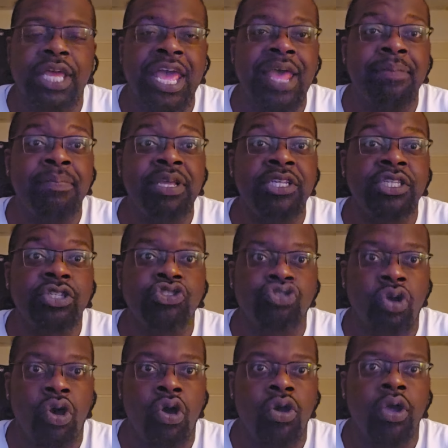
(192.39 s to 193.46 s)
and be
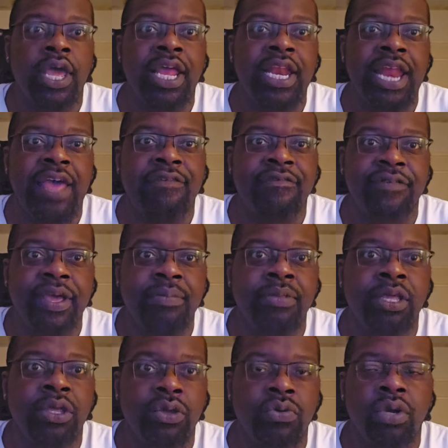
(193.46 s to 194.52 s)
strong in that
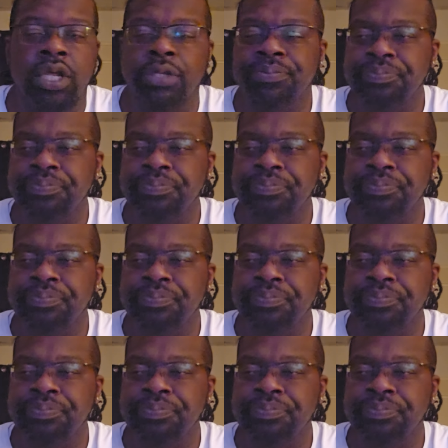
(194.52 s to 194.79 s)
family unit.